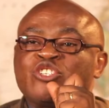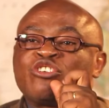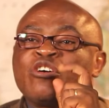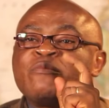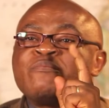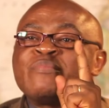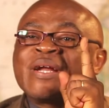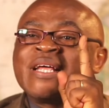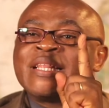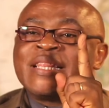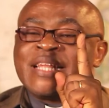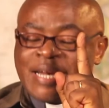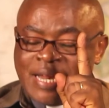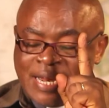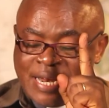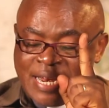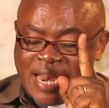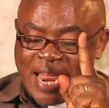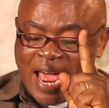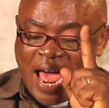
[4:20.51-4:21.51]
so,
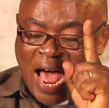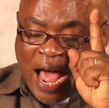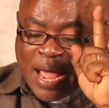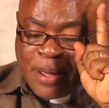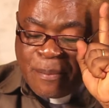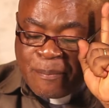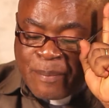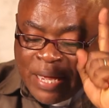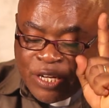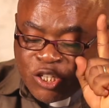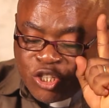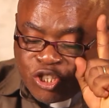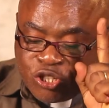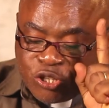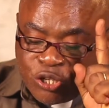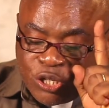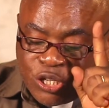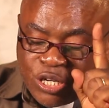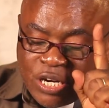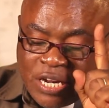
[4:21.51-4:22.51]
brethren, I
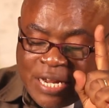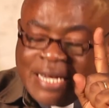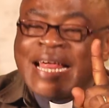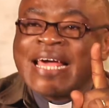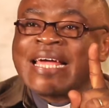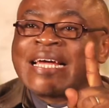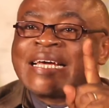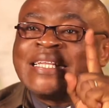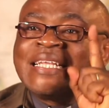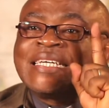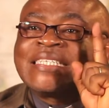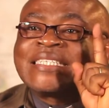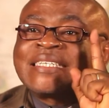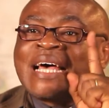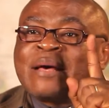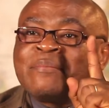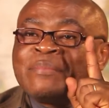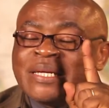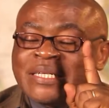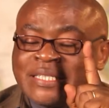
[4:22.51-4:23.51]
mention, like the
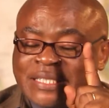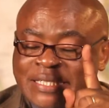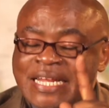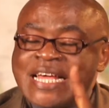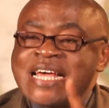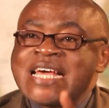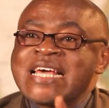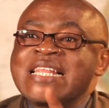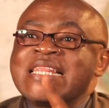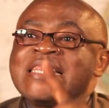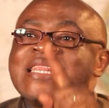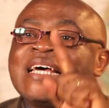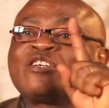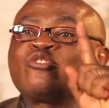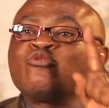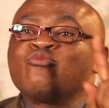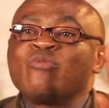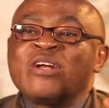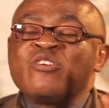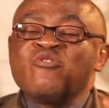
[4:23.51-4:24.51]
psalmist, that
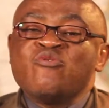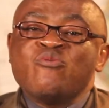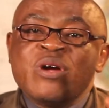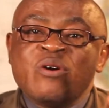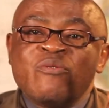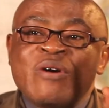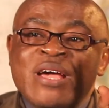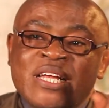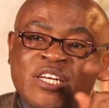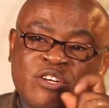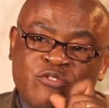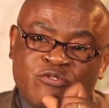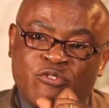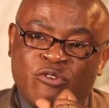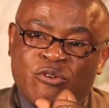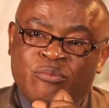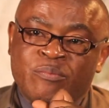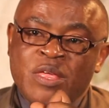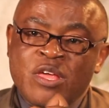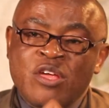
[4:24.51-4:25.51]
what do we wait
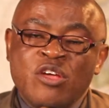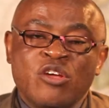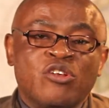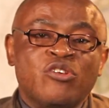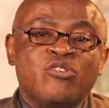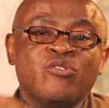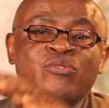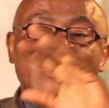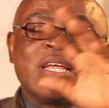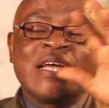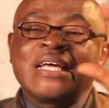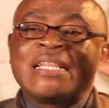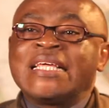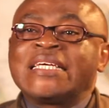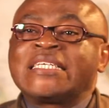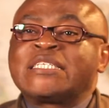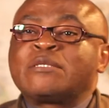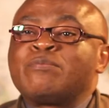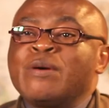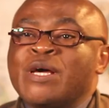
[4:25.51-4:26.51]
for during
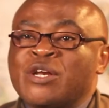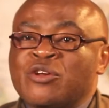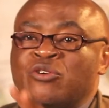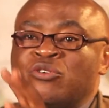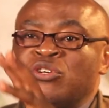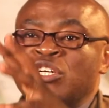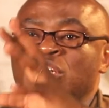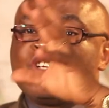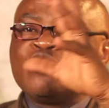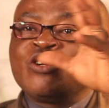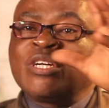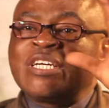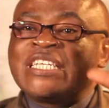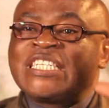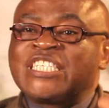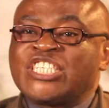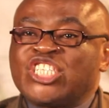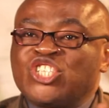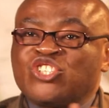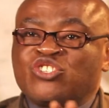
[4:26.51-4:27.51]
this period, during
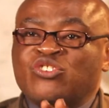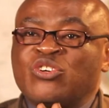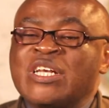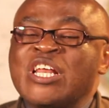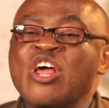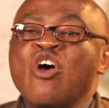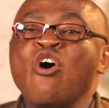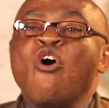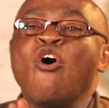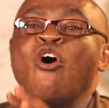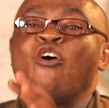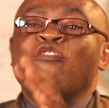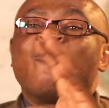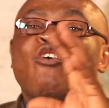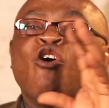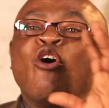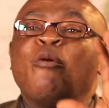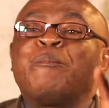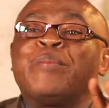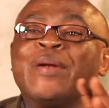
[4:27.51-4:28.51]
this season of
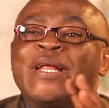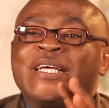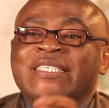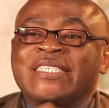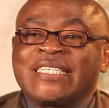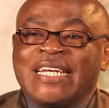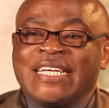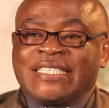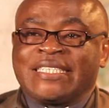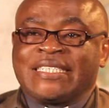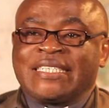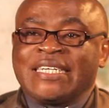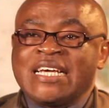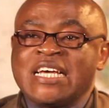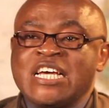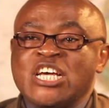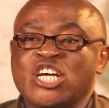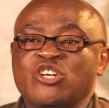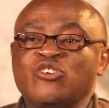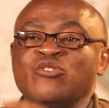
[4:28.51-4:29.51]
hopelessness,
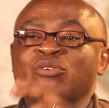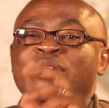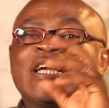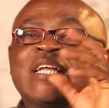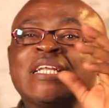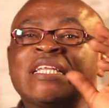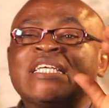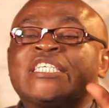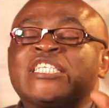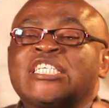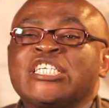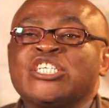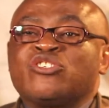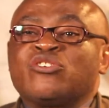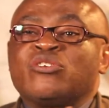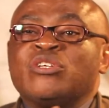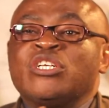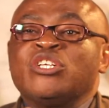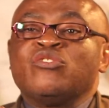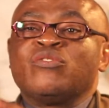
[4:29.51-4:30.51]
during this
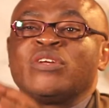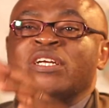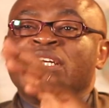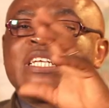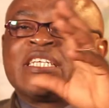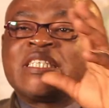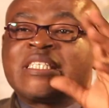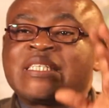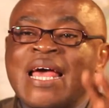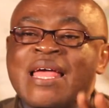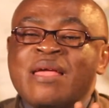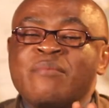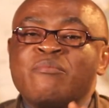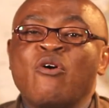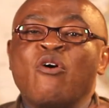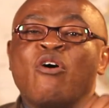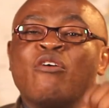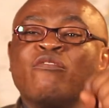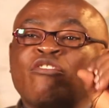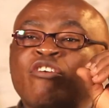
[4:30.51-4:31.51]
season, during this time
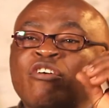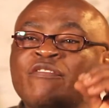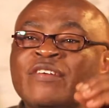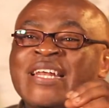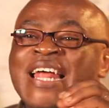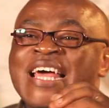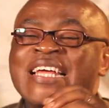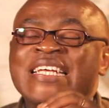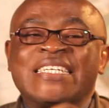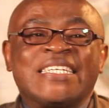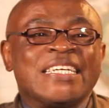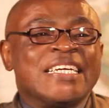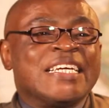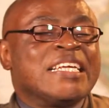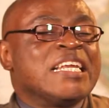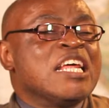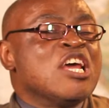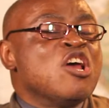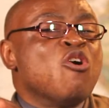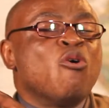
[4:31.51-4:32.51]
of
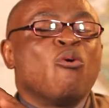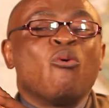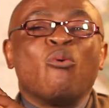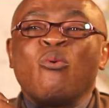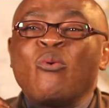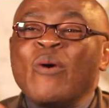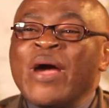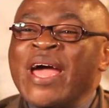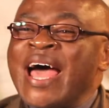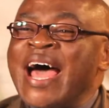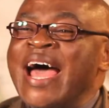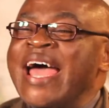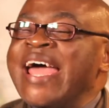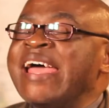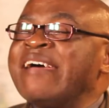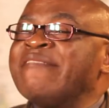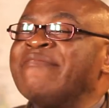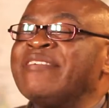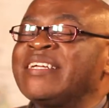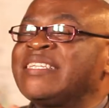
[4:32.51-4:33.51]
COVID-19, where
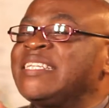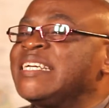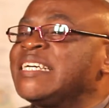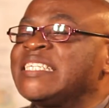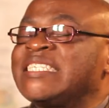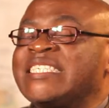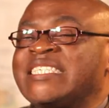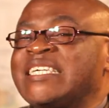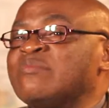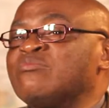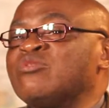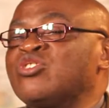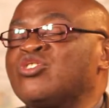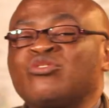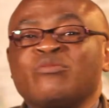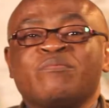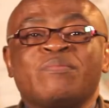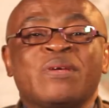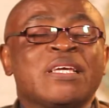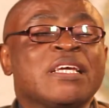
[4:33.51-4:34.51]
everything seems
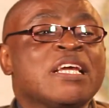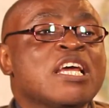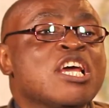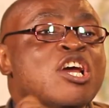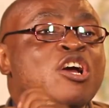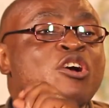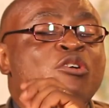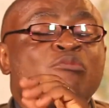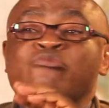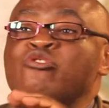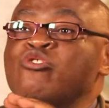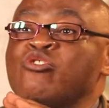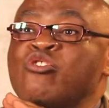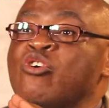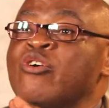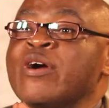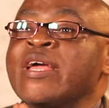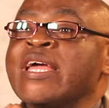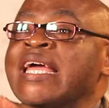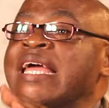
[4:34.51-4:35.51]
to be
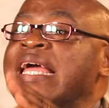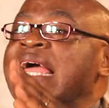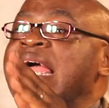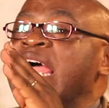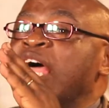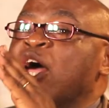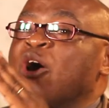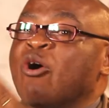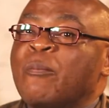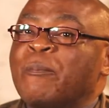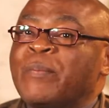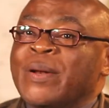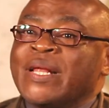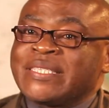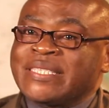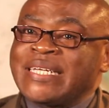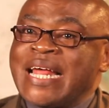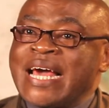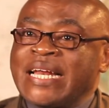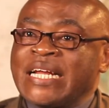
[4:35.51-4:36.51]
going a
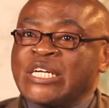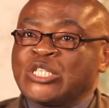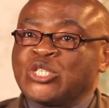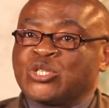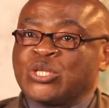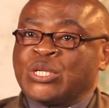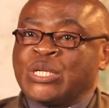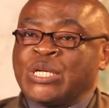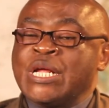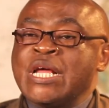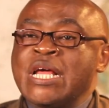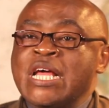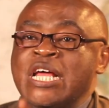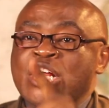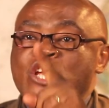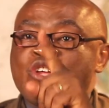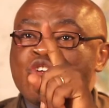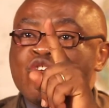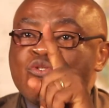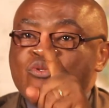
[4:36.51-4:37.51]
hopeless direction.
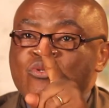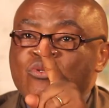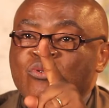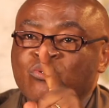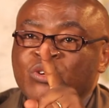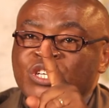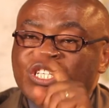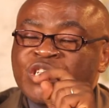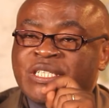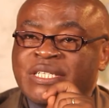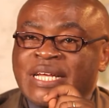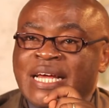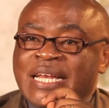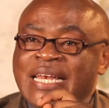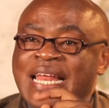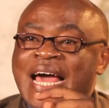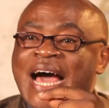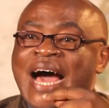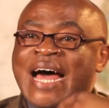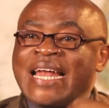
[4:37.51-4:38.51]
You,
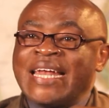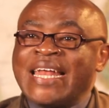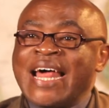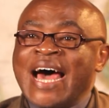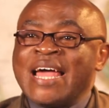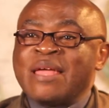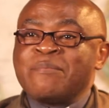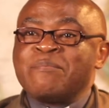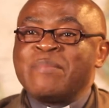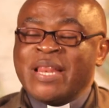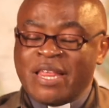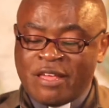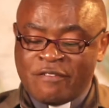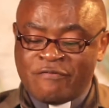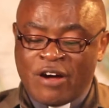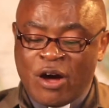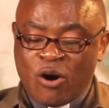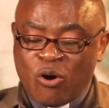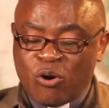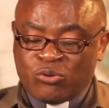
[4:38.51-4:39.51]
Christian, and I,
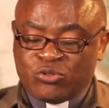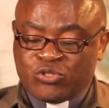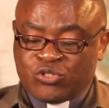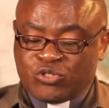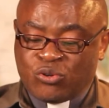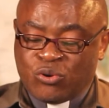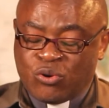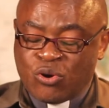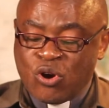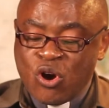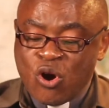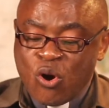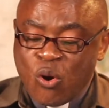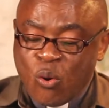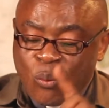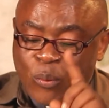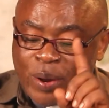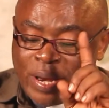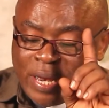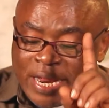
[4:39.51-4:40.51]
believer also,
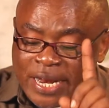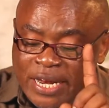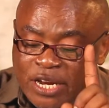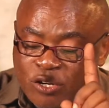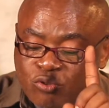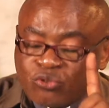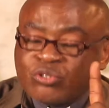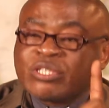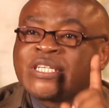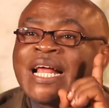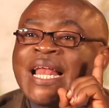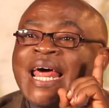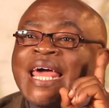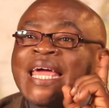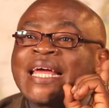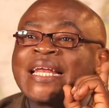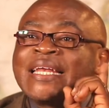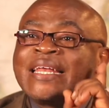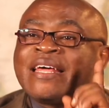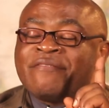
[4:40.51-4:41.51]
we needed to say
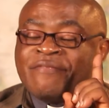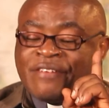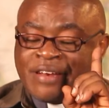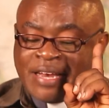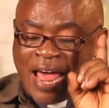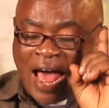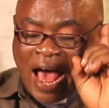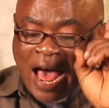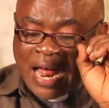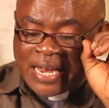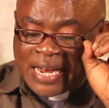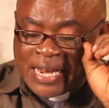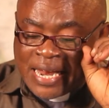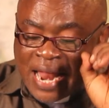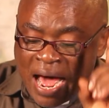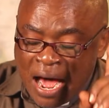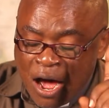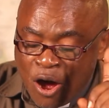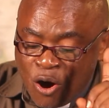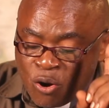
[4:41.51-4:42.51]
like David, and
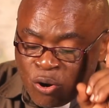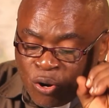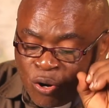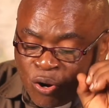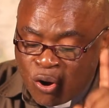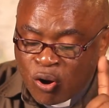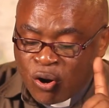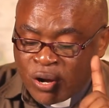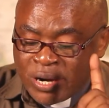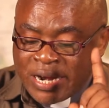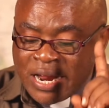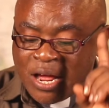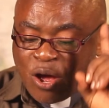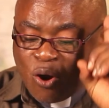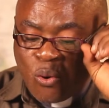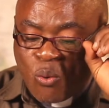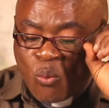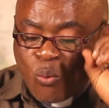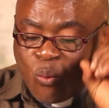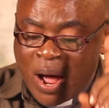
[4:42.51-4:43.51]
now, Lord,
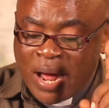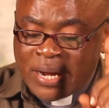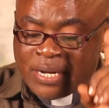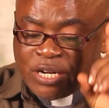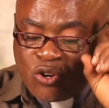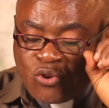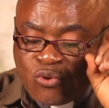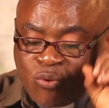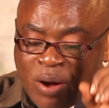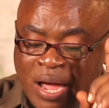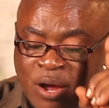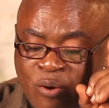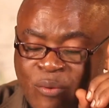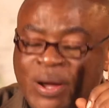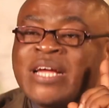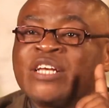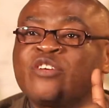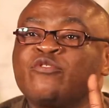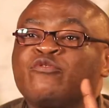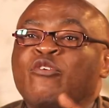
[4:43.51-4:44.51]
what do I
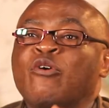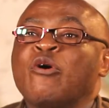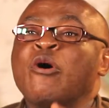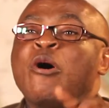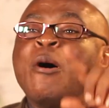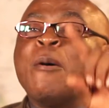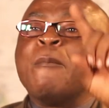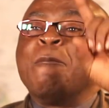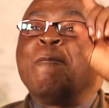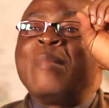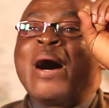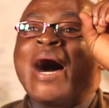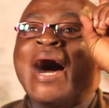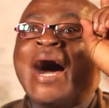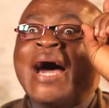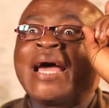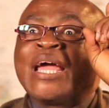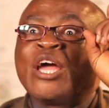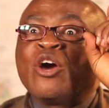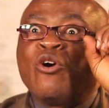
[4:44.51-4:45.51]
wait for?
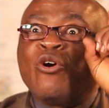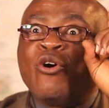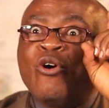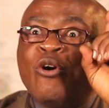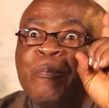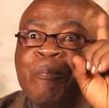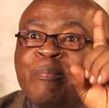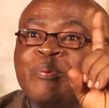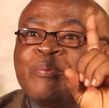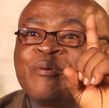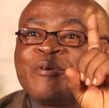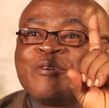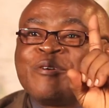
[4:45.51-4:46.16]
My hope